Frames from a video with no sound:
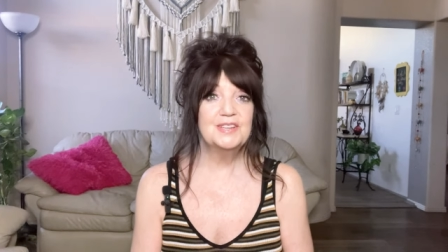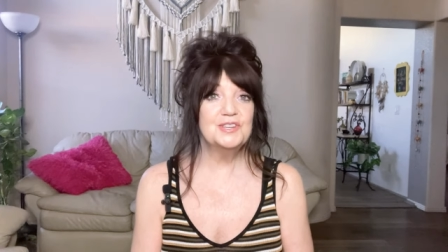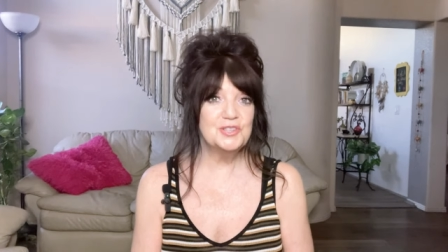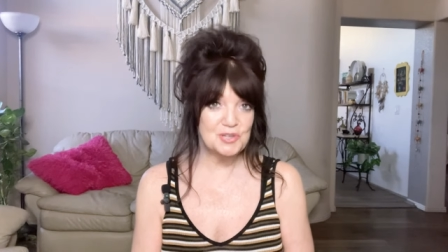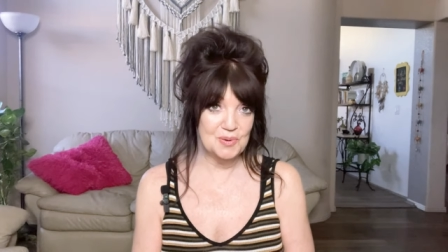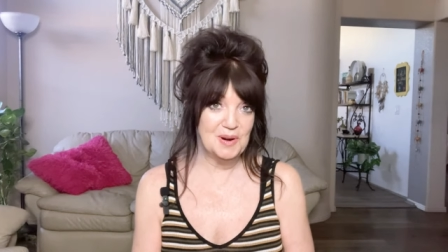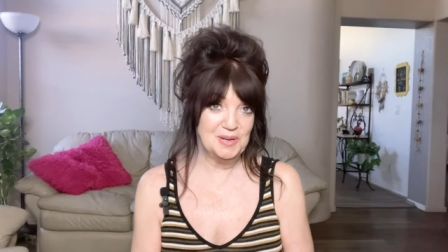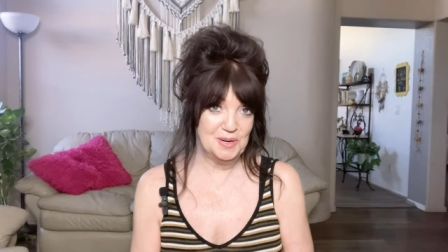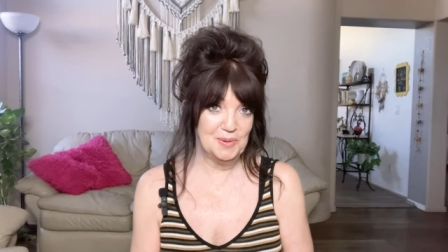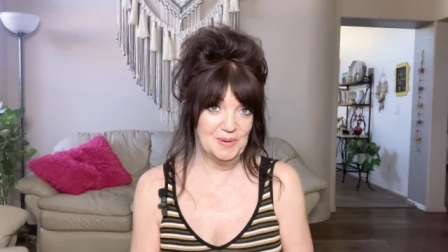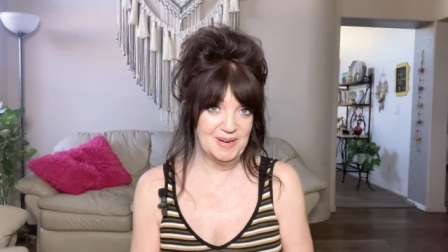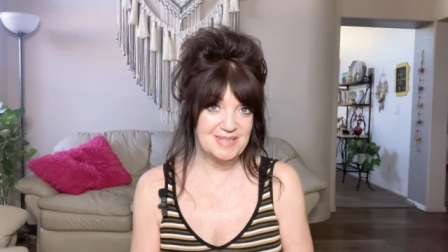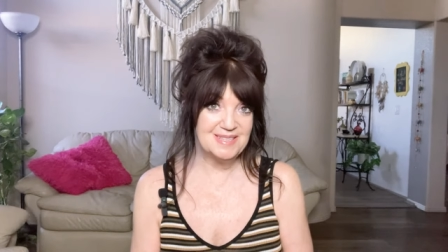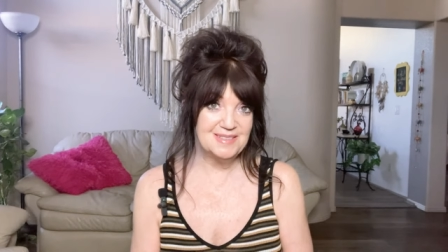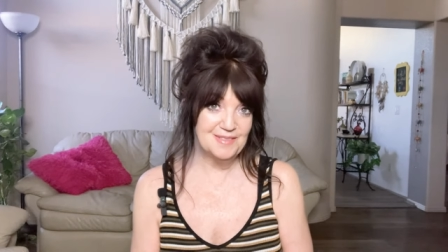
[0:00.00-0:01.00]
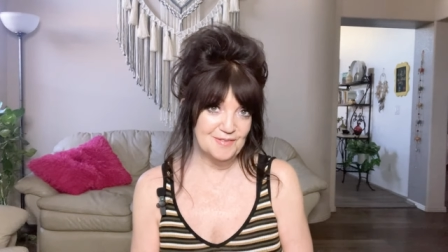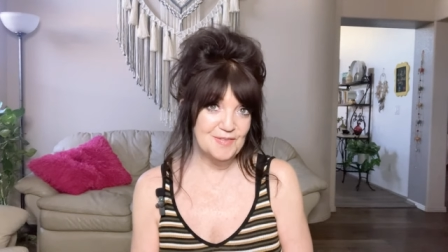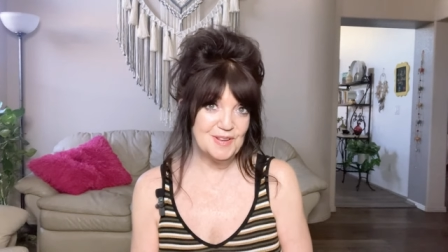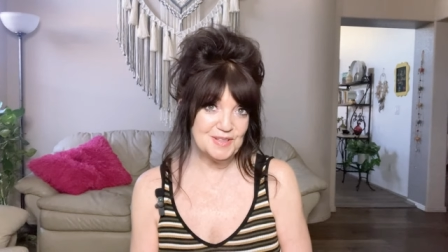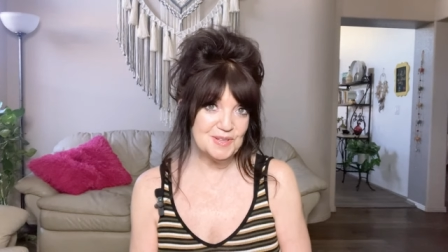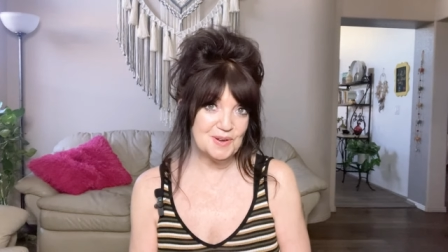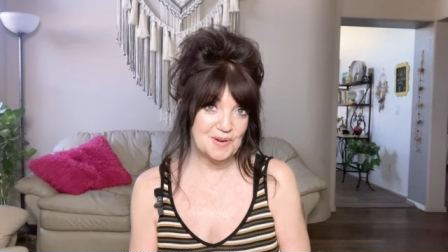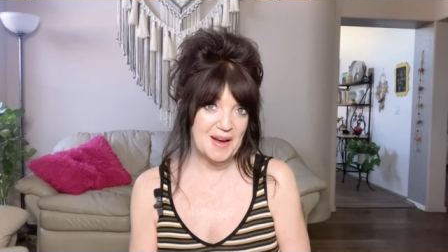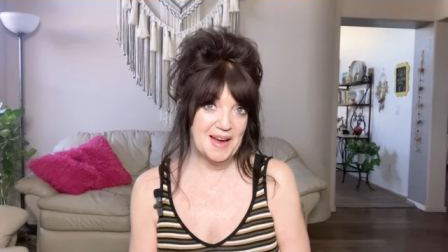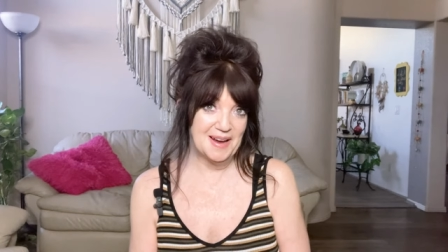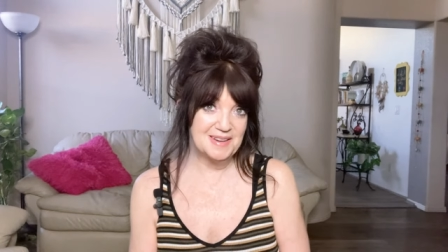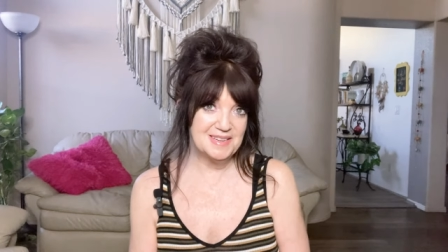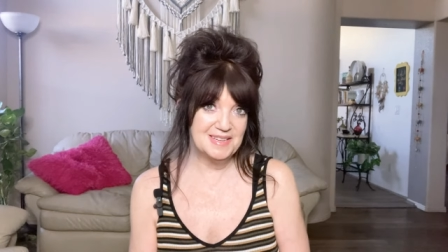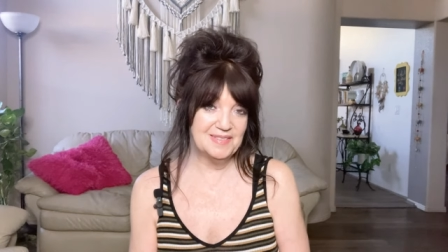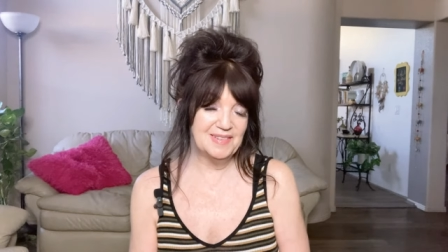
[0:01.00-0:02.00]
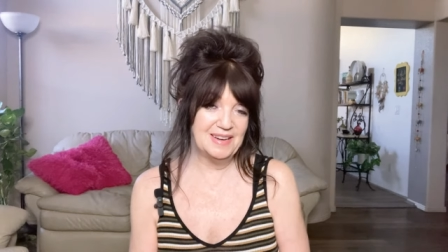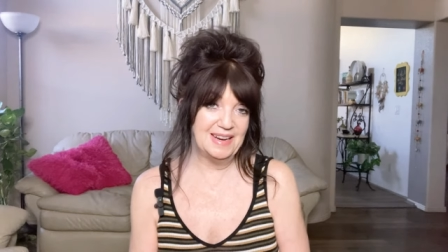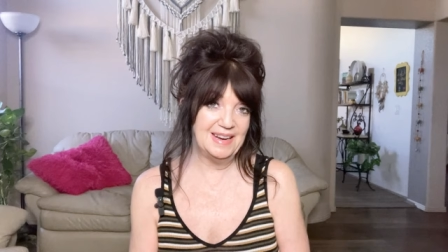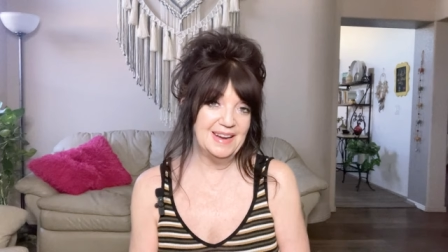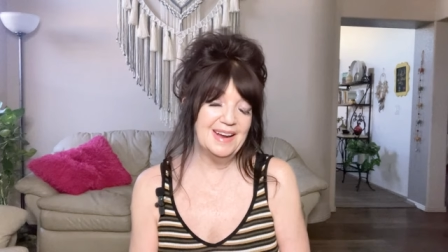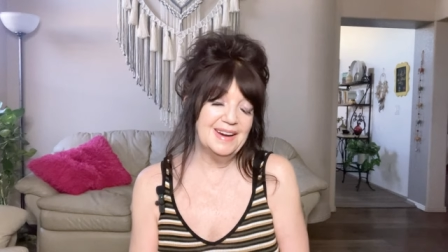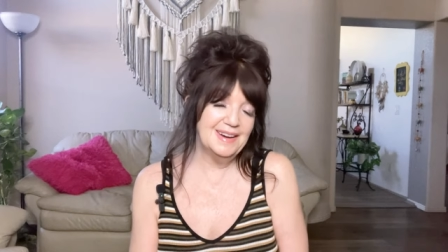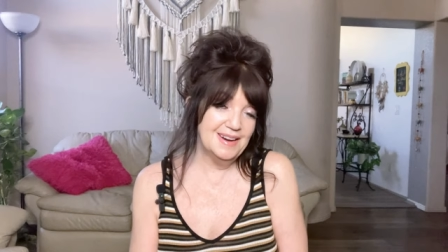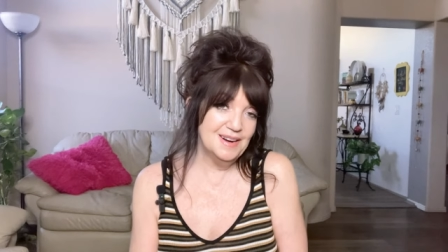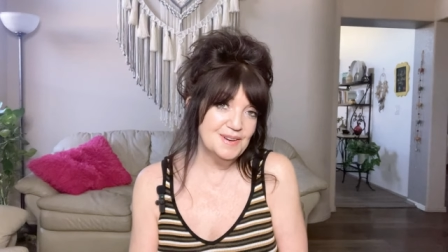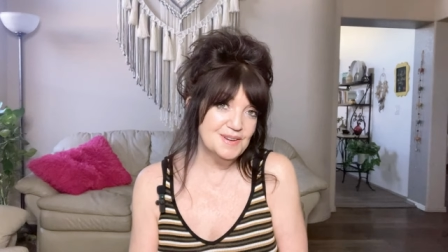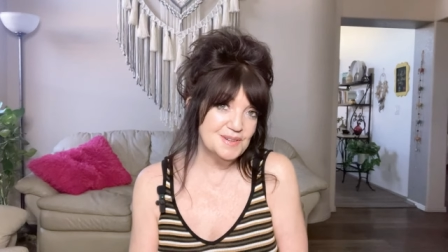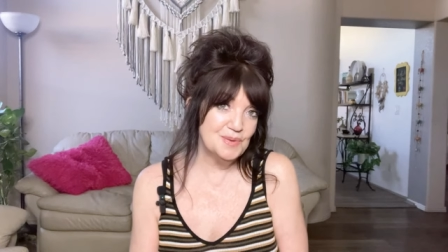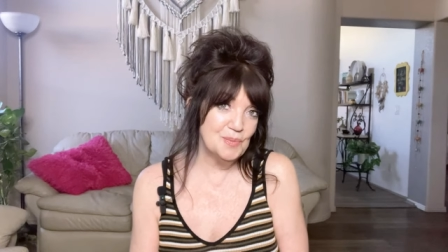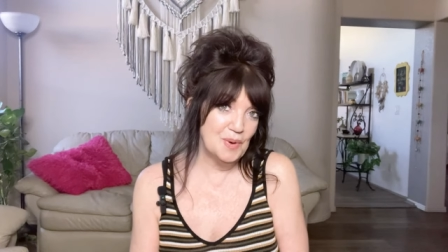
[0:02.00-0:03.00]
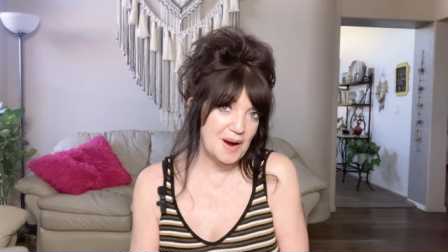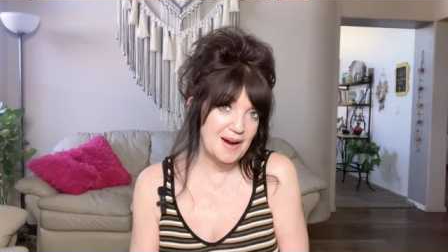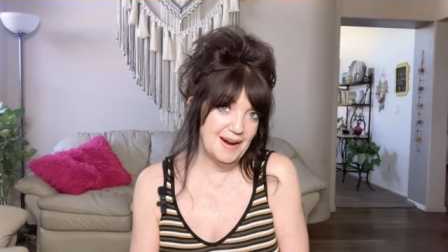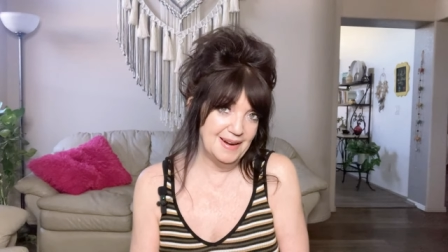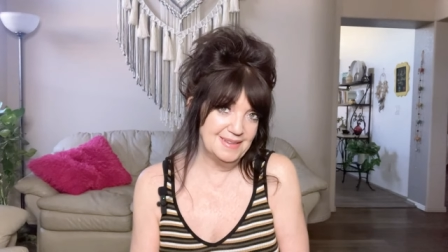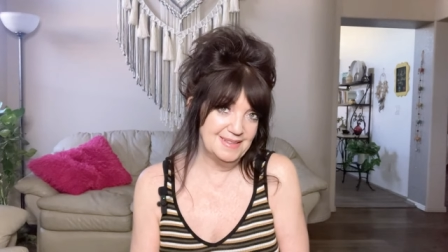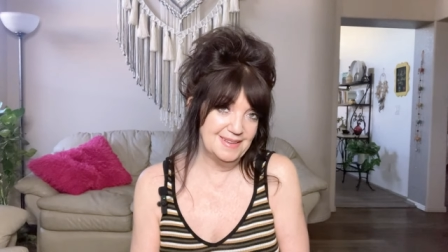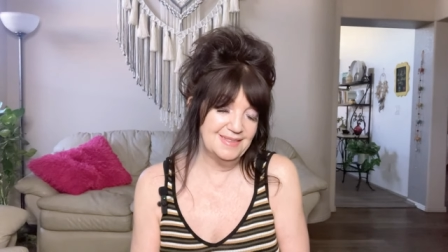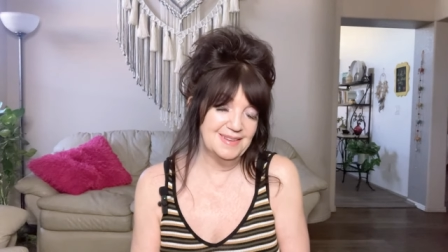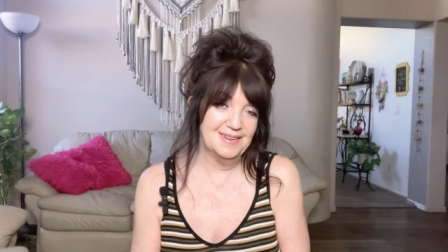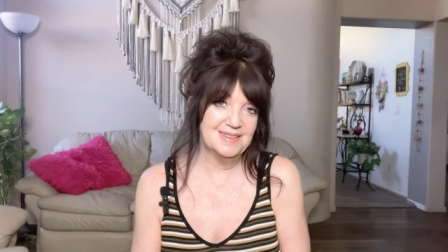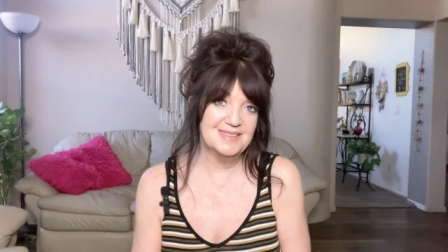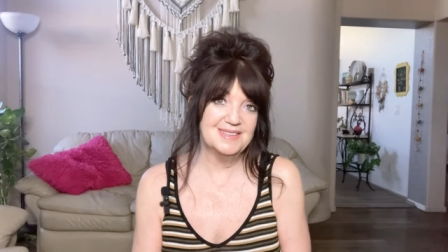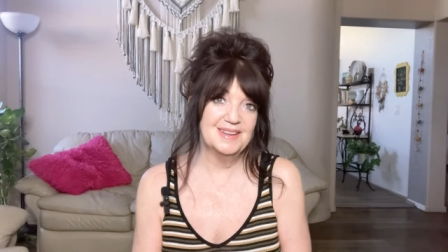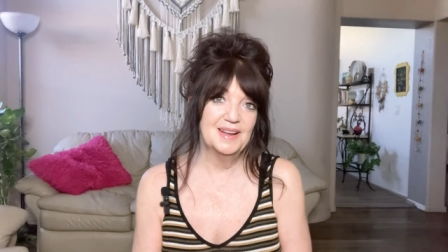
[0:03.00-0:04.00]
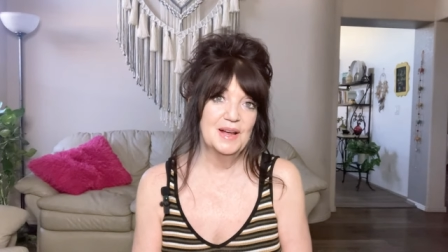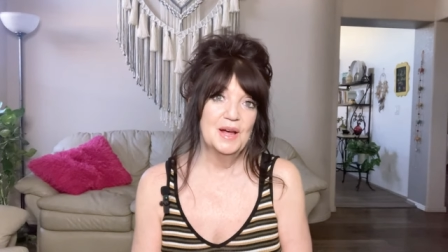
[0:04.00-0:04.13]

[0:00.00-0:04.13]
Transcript: strenuous physical activity. And here's why I did this.